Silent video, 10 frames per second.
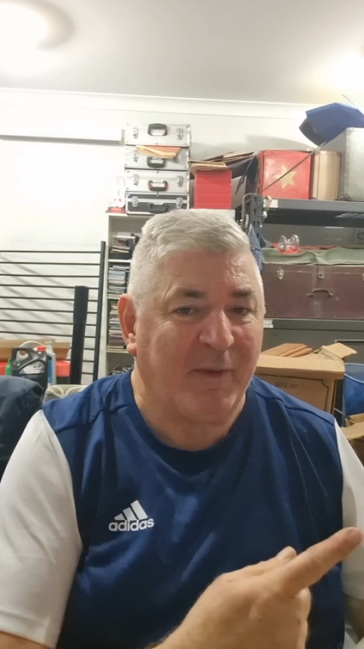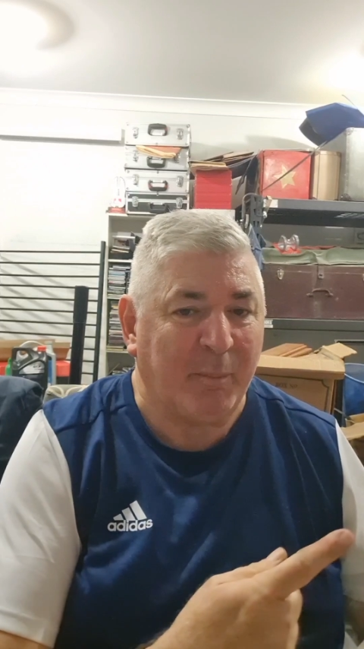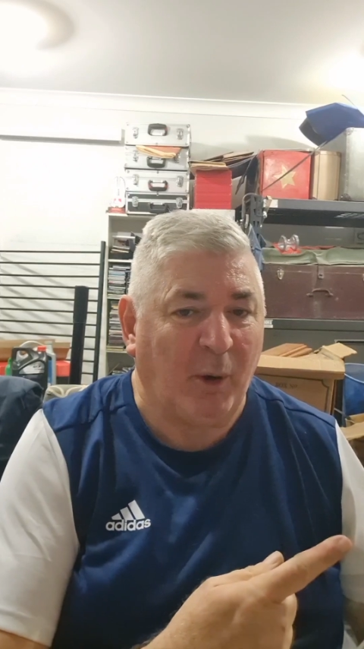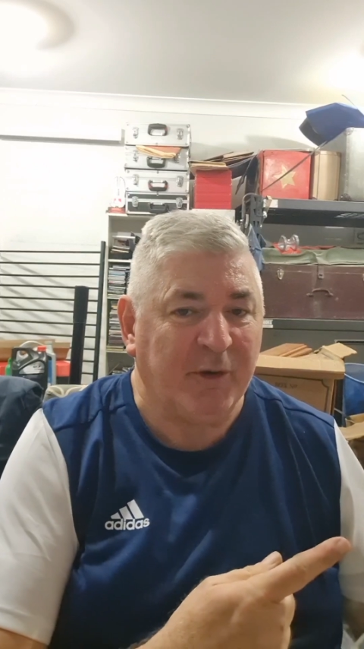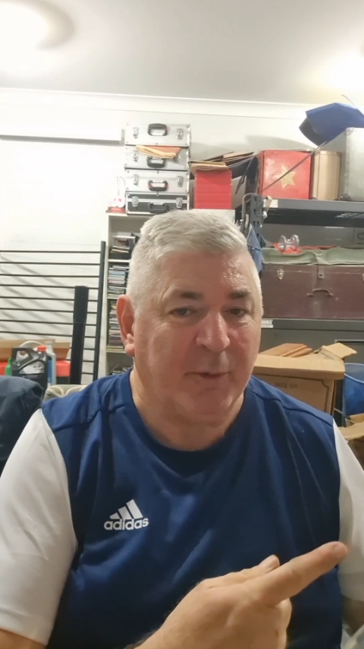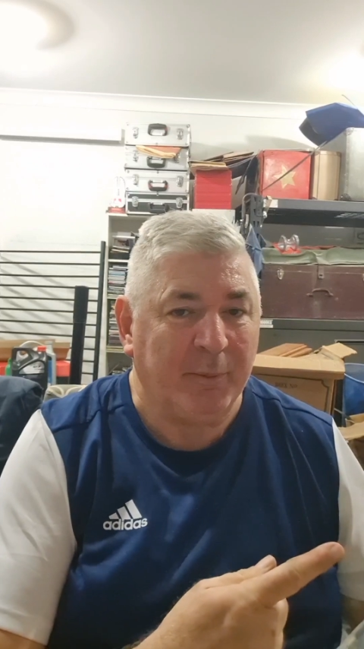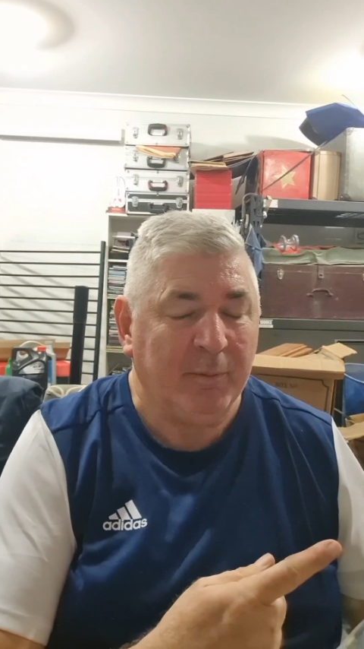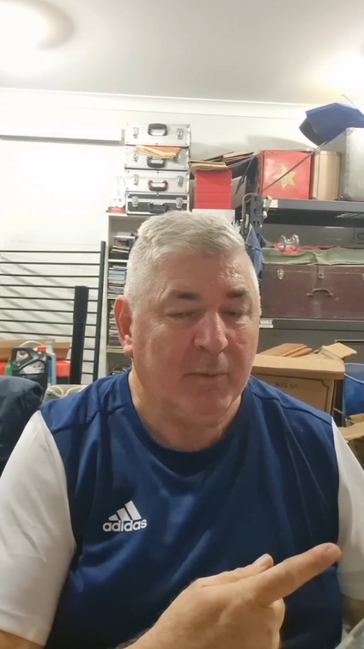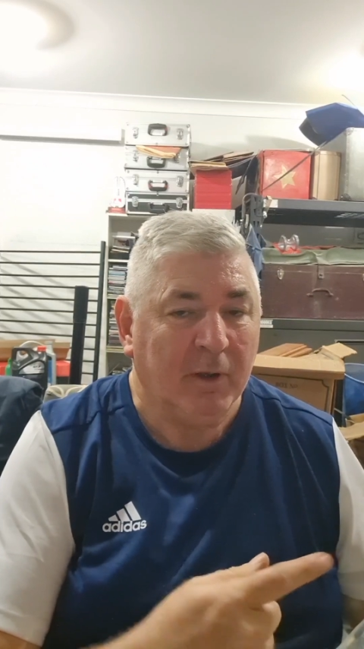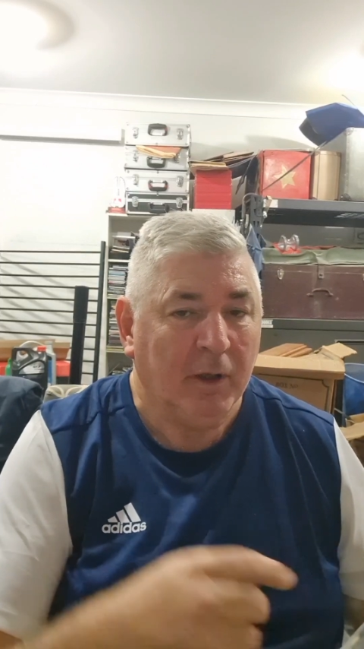the bottom
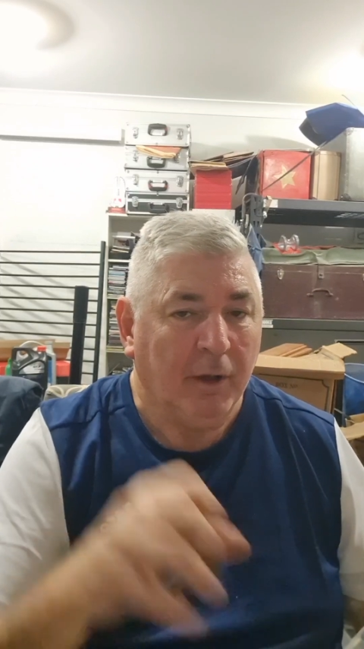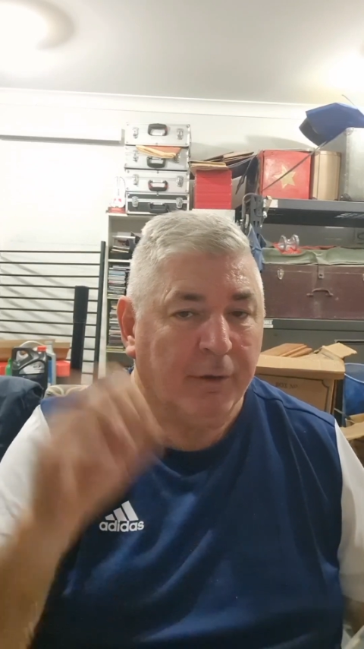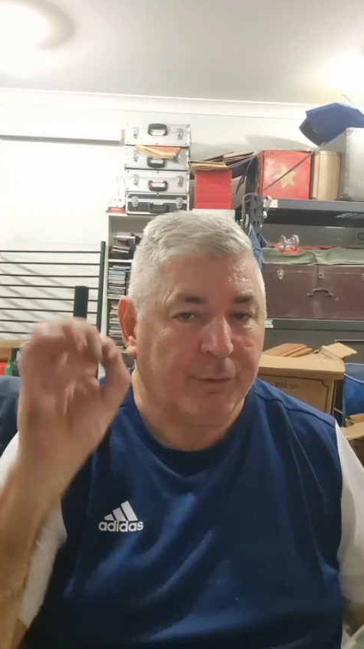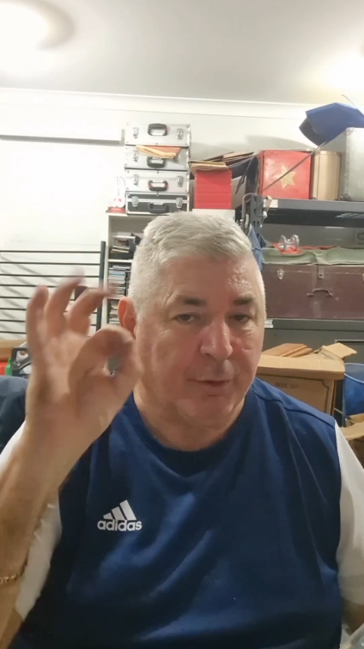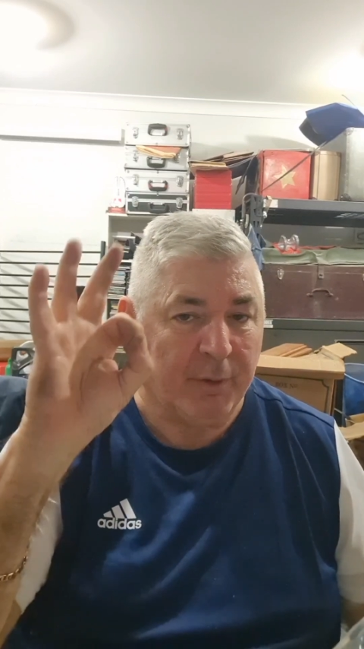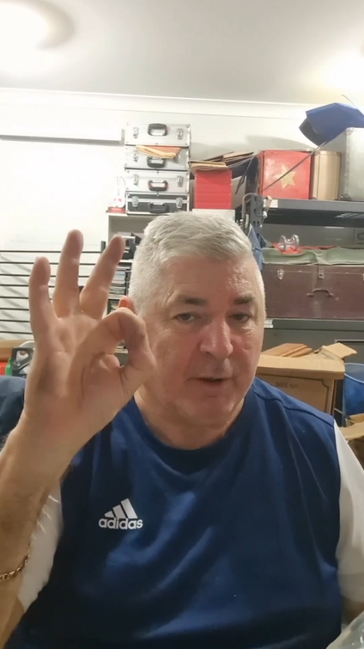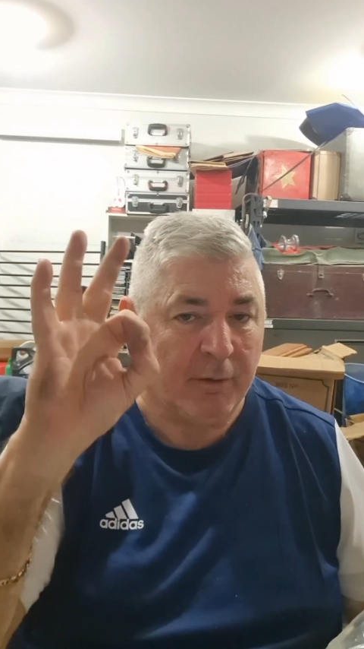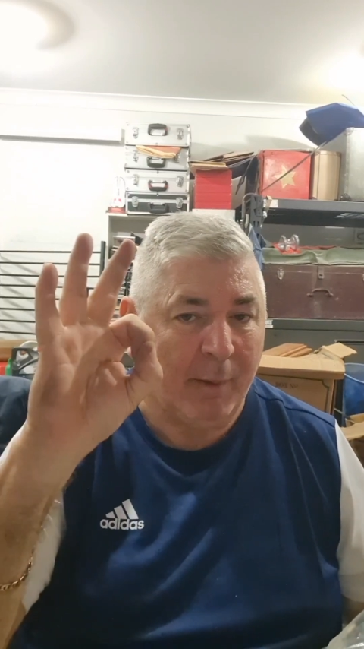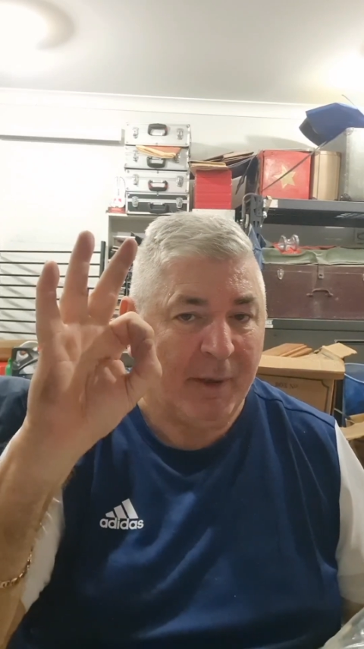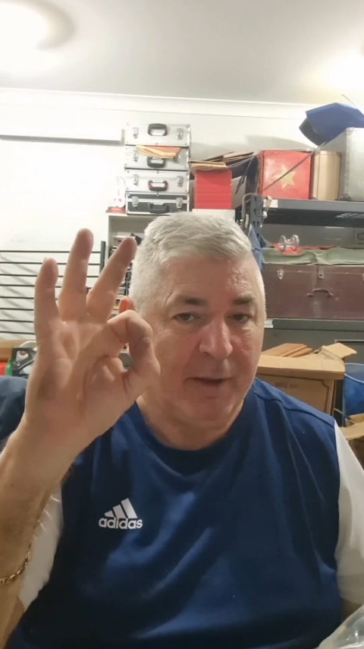through a
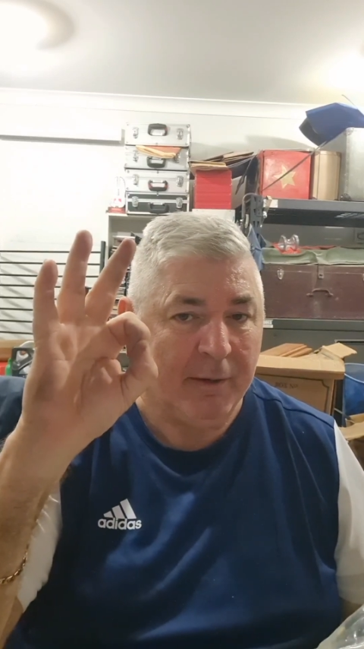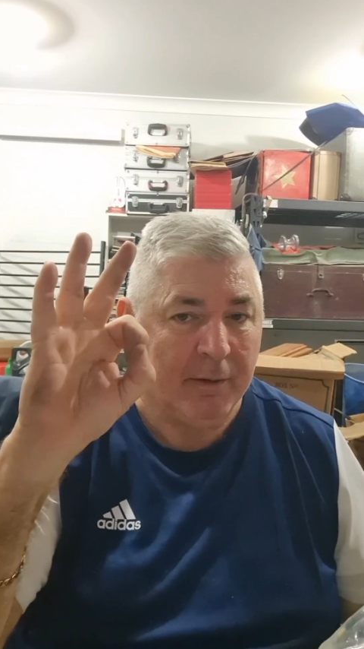grommet,